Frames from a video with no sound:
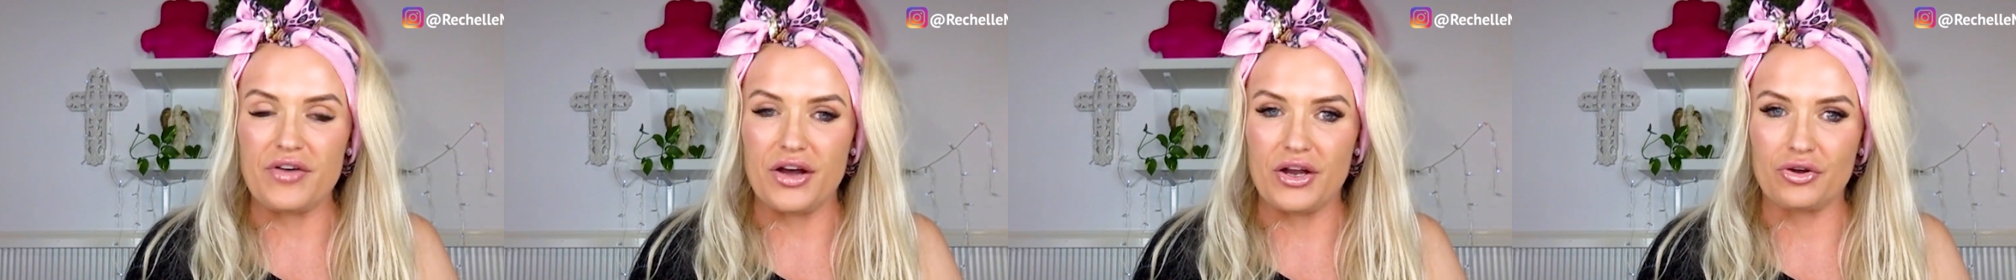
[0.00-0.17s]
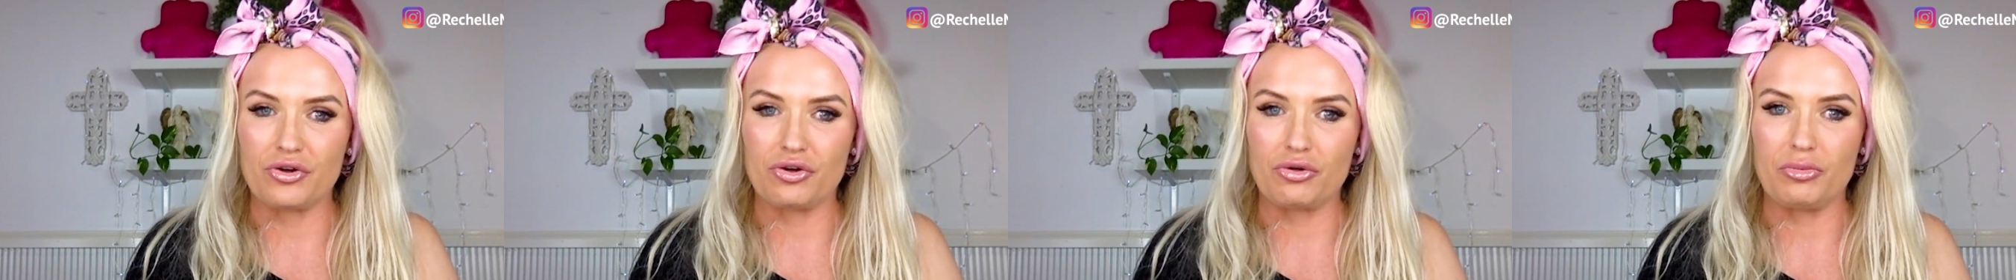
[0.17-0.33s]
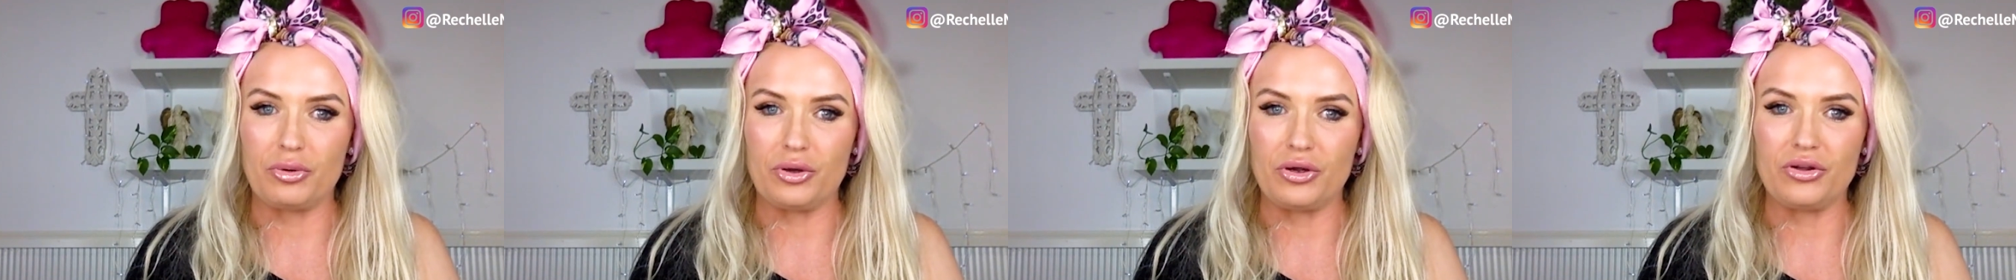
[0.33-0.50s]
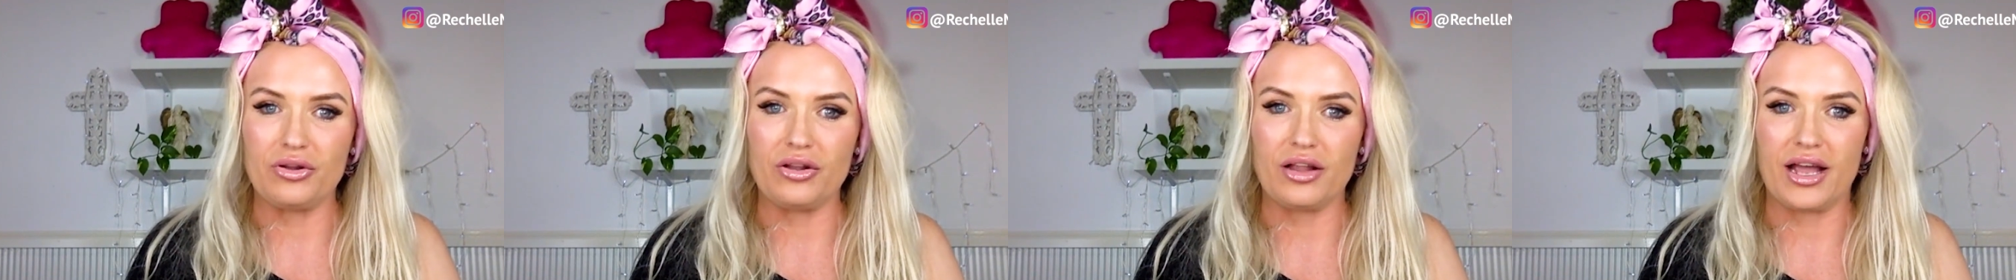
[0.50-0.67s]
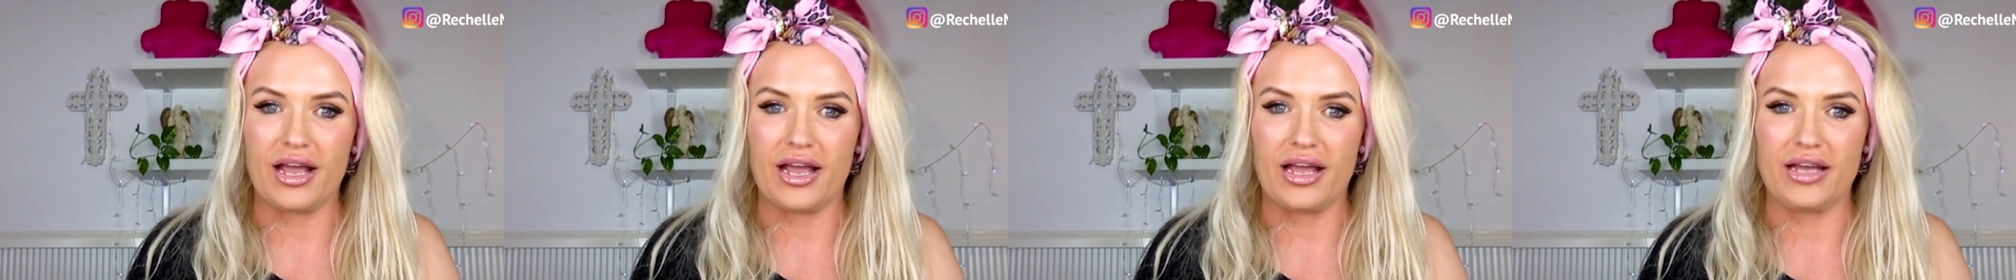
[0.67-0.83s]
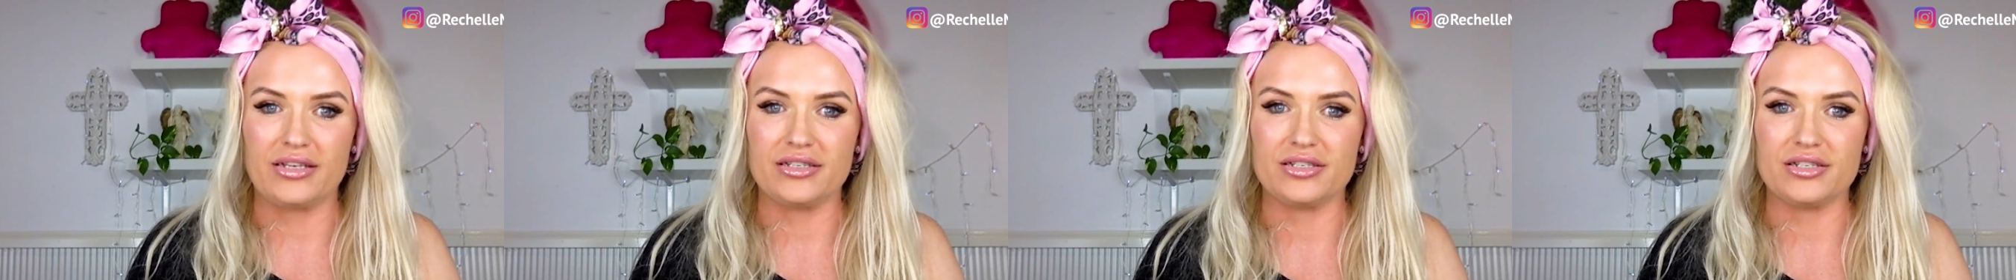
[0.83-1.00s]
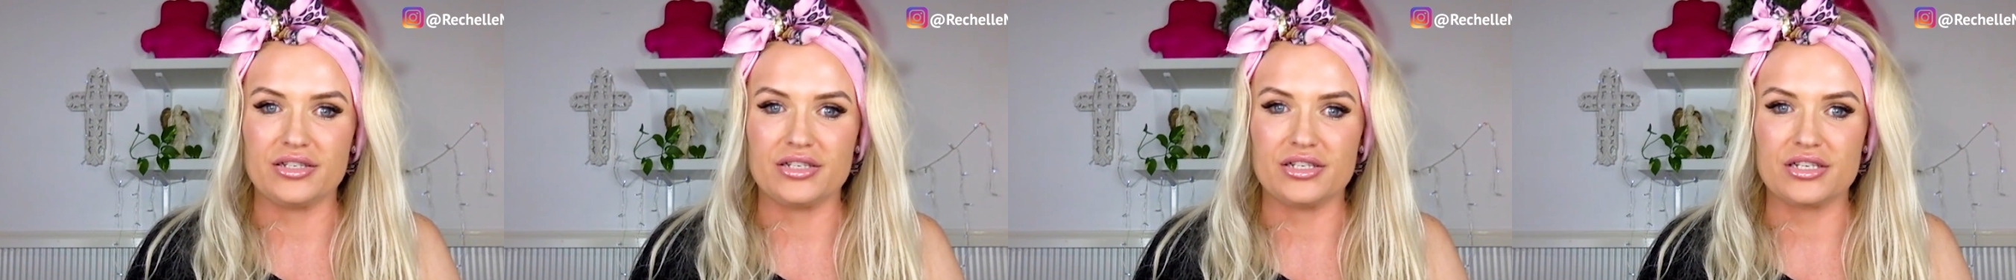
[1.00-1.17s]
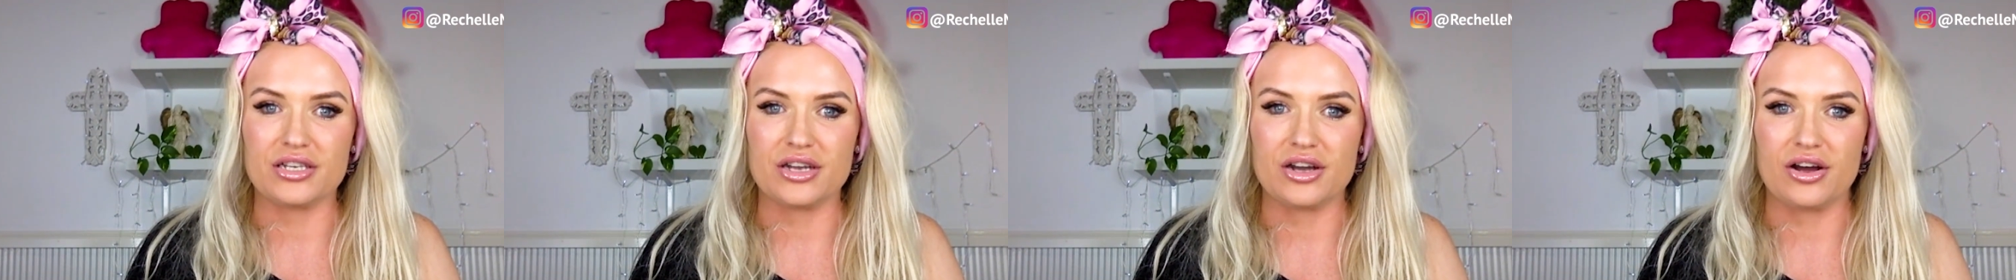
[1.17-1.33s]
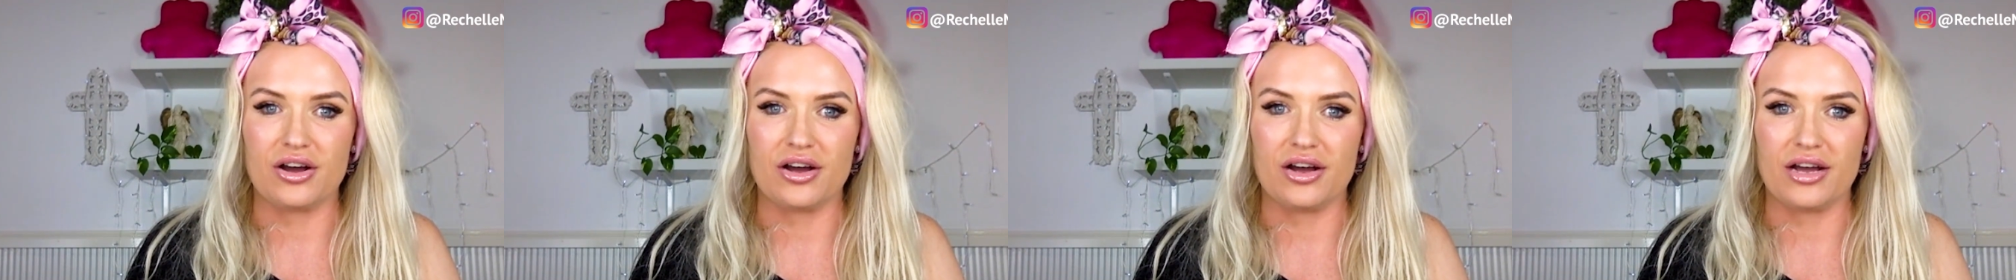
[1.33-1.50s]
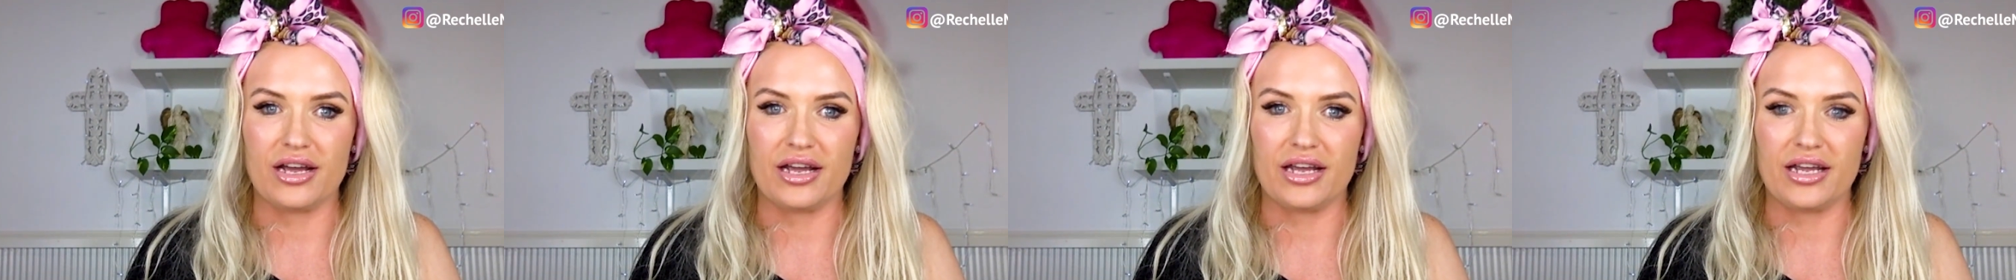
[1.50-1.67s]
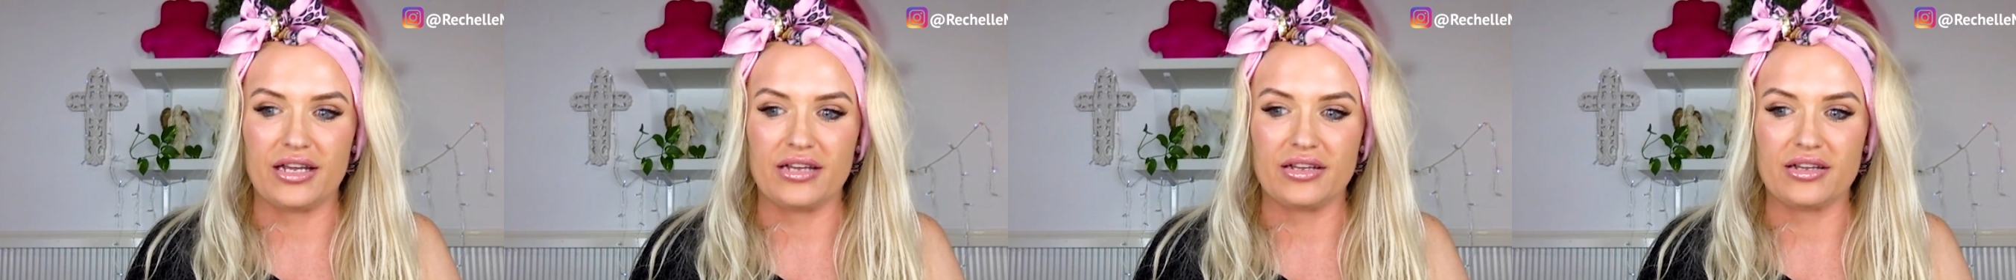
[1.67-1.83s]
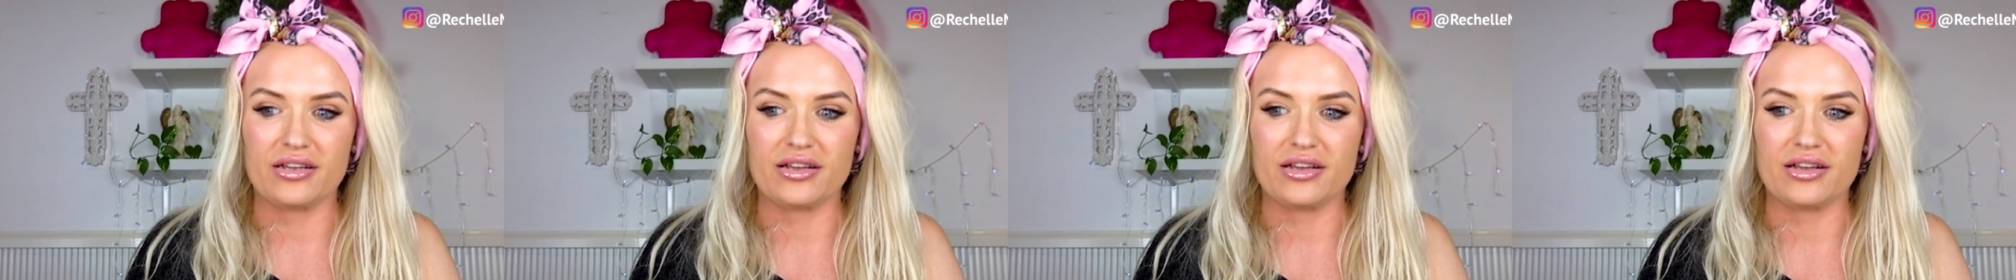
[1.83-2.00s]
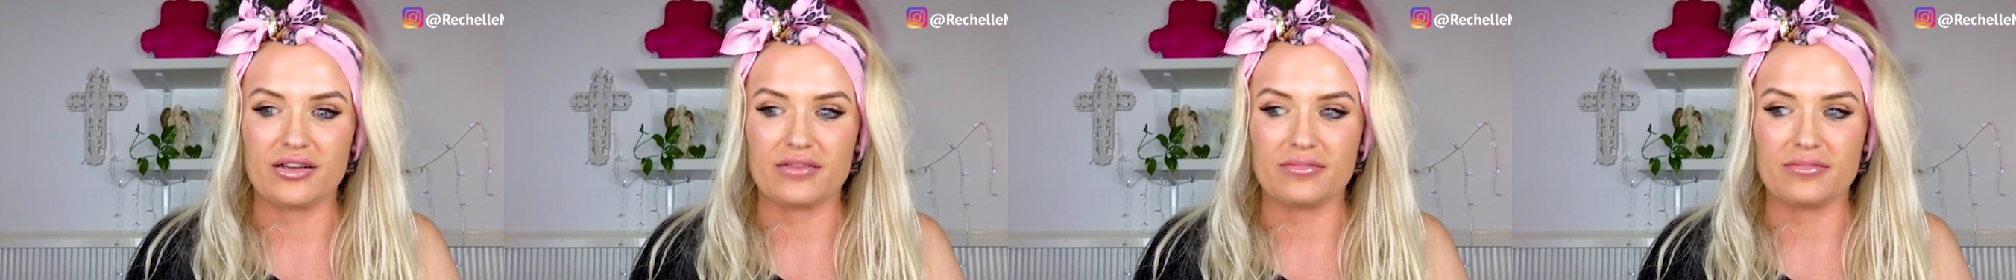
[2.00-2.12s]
vulnerable, and I'm